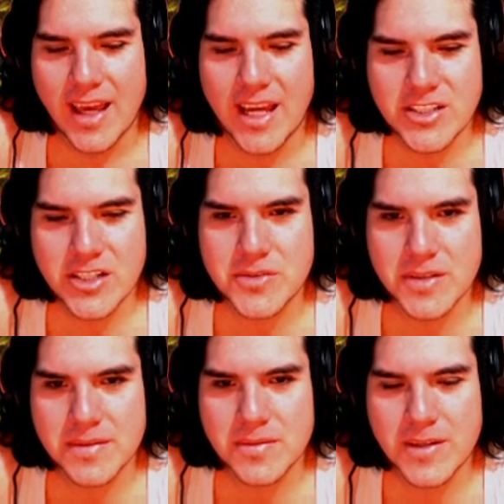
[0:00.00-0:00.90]
Hey
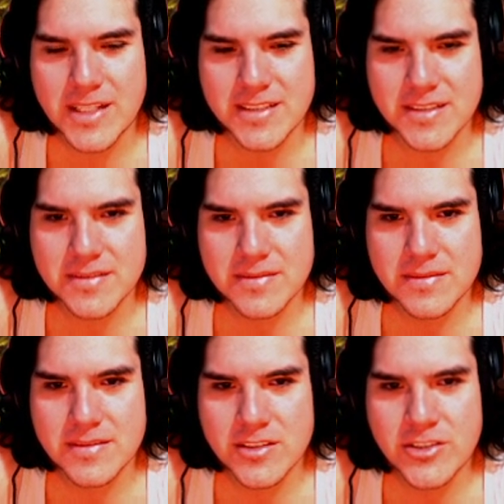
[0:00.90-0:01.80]
Joshua, what is it?
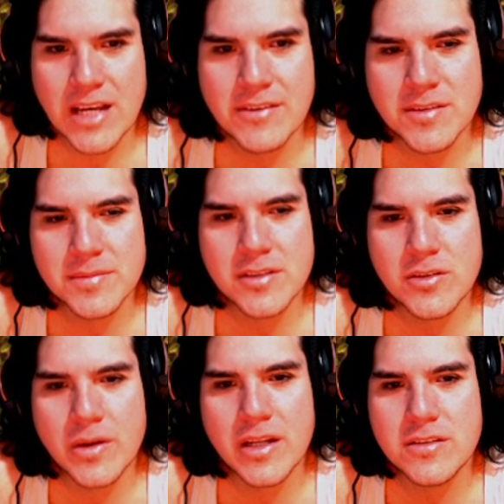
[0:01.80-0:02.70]
Did you have something you
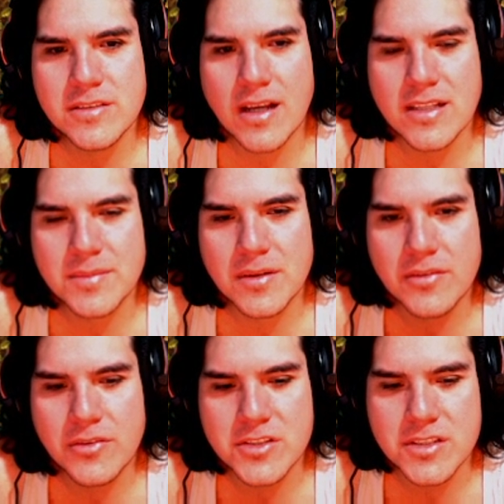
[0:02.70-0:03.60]
wanted to discuss about the
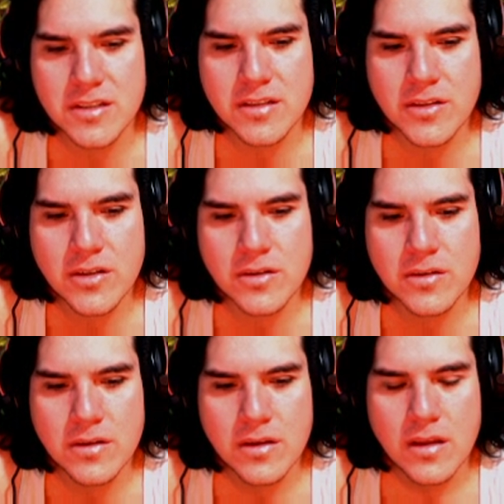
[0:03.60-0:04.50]
future? No.
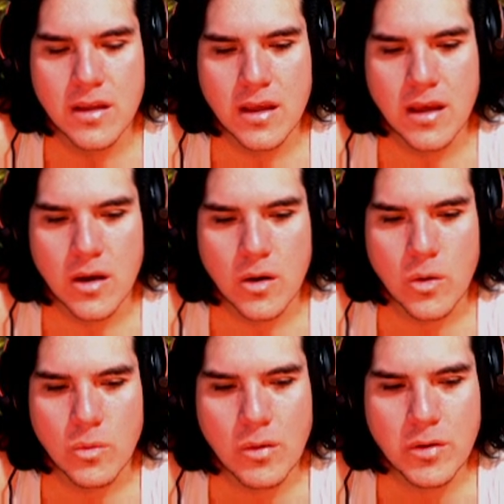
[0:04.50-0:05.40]

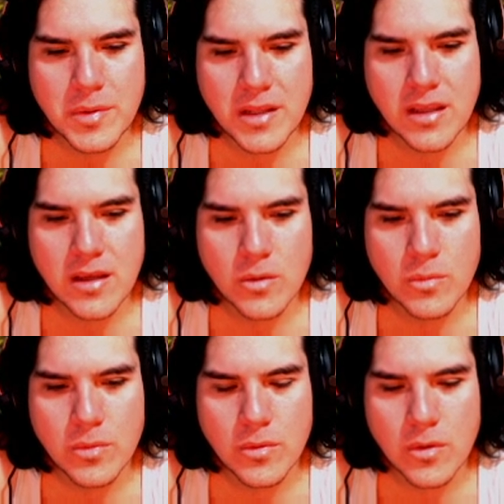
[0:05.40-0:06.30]
What would be...
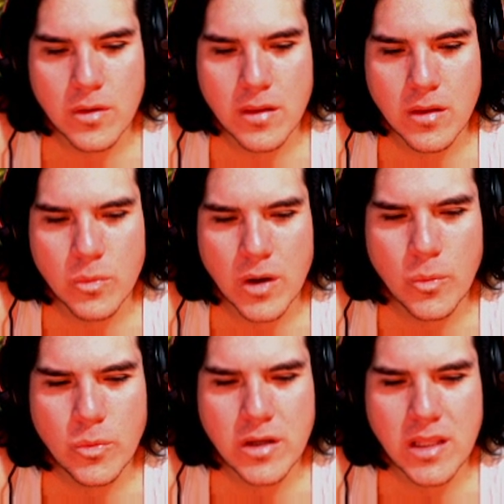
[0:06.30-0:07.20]
What
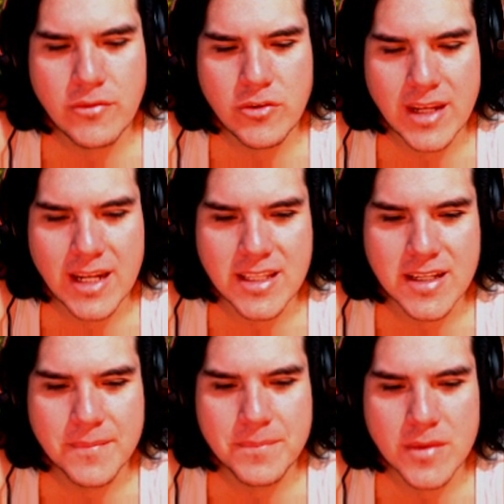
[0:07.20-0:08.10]
would give you that
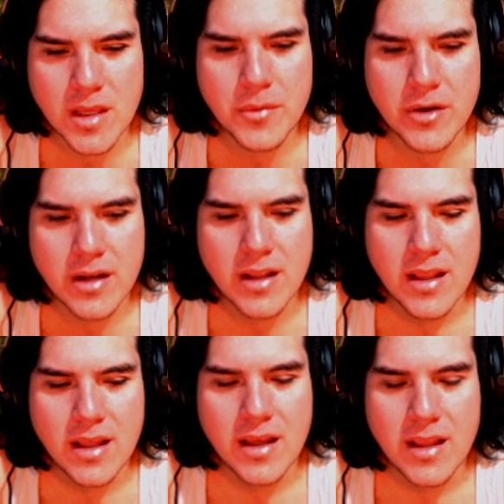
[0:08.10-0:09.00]
idea? Come on.
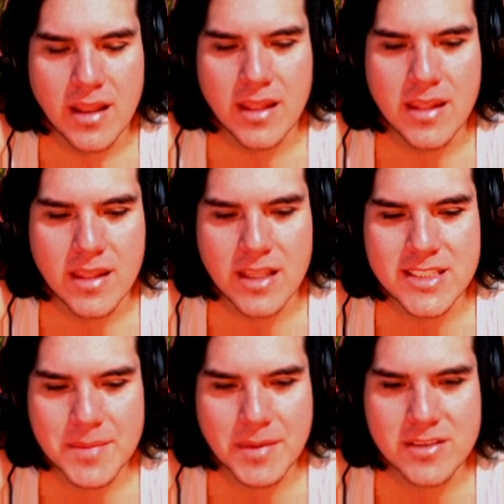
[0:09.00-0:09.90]
Let's
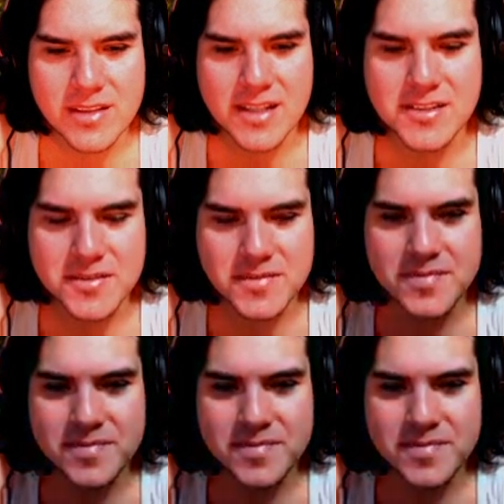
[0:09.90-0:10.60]
get back to the castle.